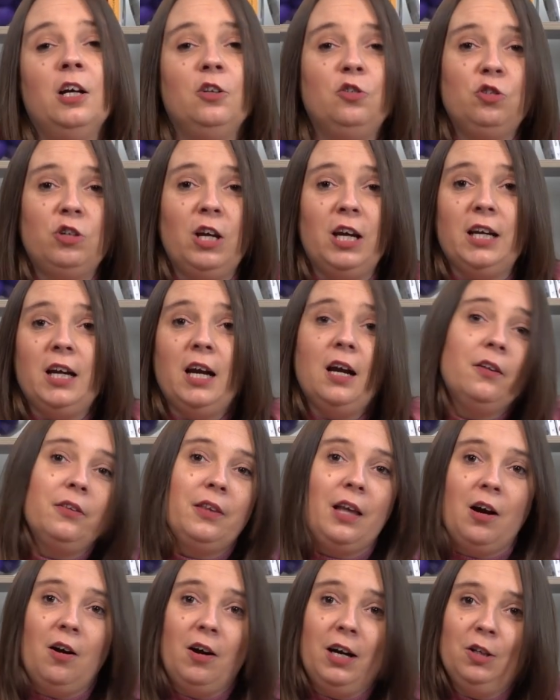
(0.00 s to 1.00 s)
Check out
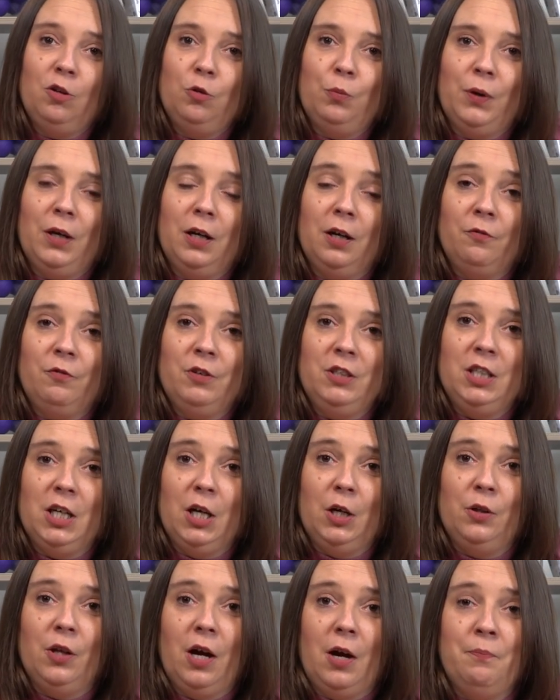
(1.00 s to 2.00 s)
that iceberg
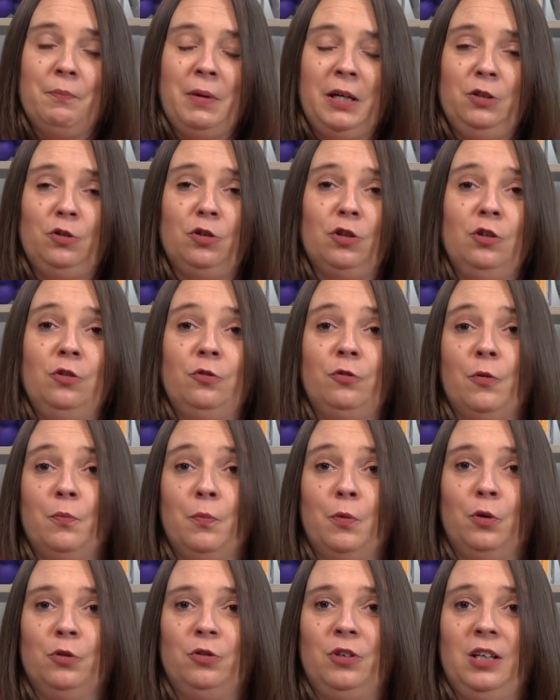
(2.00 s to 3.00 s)
video that I mentioned for
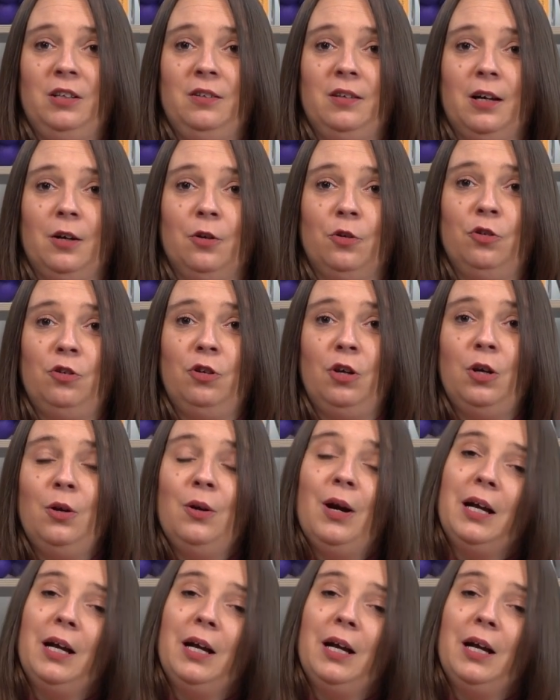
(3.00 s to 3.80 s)
more details too,